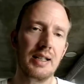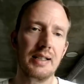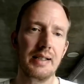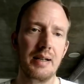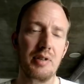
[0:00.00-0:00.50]

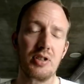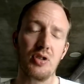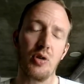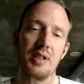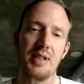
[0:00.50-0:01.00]
Uh, I'm a
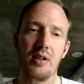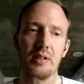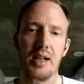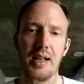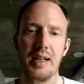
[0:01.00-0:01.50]

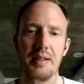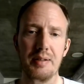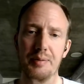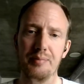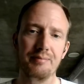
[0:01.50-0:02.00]
storyteller. I,
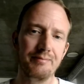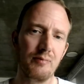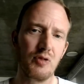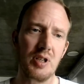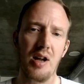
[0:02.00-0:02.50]
you
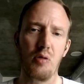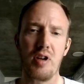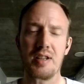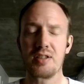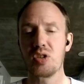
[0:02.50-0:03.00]
know, I
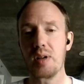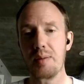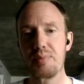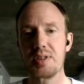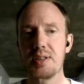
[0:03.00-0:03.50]
write
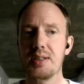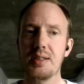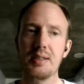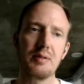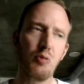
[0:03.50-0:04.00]

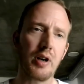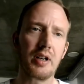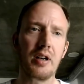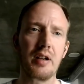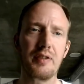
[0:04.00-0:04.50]
scripts,
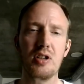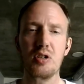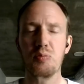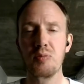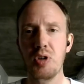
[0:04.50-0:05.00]
working on a
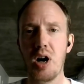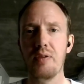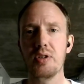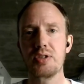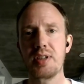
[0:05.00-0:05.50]
few
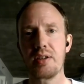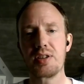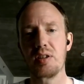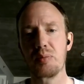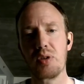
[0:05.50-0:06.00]
novels that are
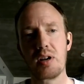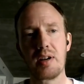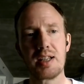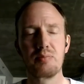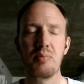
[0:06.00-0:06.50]
still in
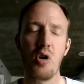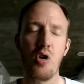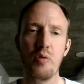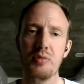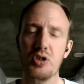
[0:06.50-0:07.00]
progress,
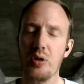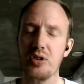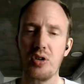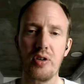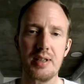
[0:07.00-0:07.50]
poems,
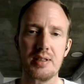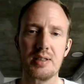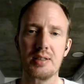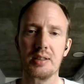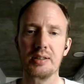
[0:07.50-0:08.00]
short stories.
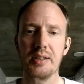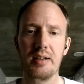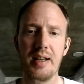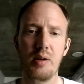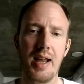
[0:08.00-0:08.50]
So, you
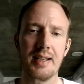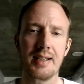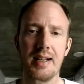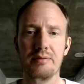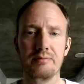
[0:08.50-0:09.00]
know, any way I
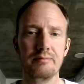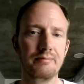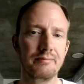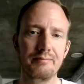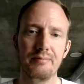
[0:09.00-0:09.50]
can kind of
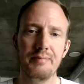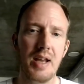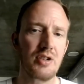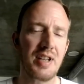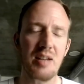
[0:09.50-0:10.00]

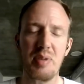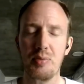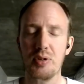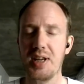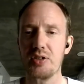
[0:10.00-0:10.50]
entertain
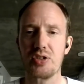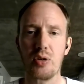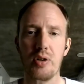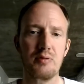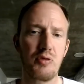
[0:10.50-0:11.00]
people, tell
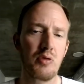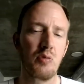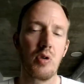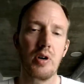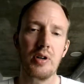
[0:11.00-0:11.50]
stories
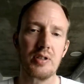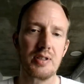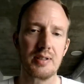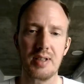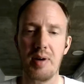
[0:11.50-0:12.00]
through
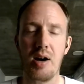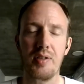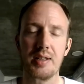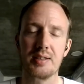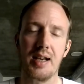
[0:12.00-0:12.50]
words
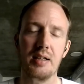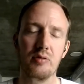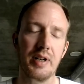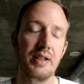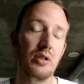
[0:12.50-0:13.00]
somehow. That's kind
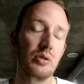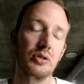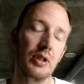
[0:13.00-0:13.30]
of what I do.